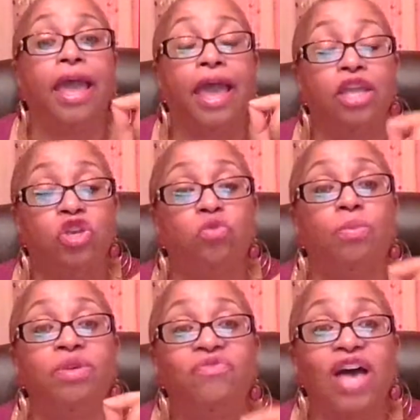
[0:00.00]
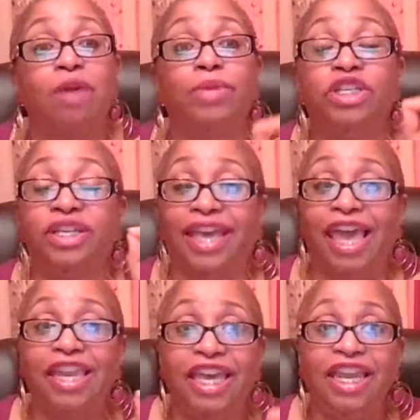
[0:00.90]
and you will be fine. But you
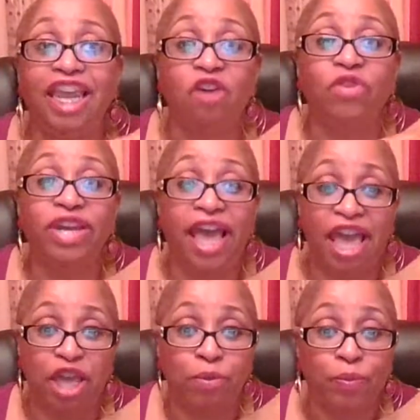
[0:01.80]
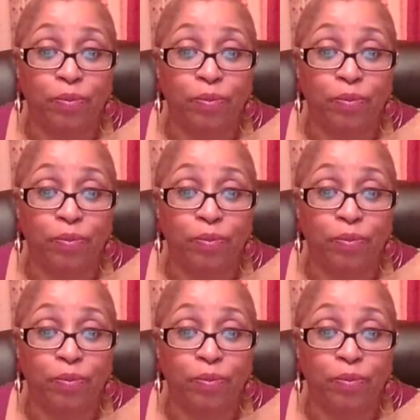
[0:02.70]
can't eat it every day,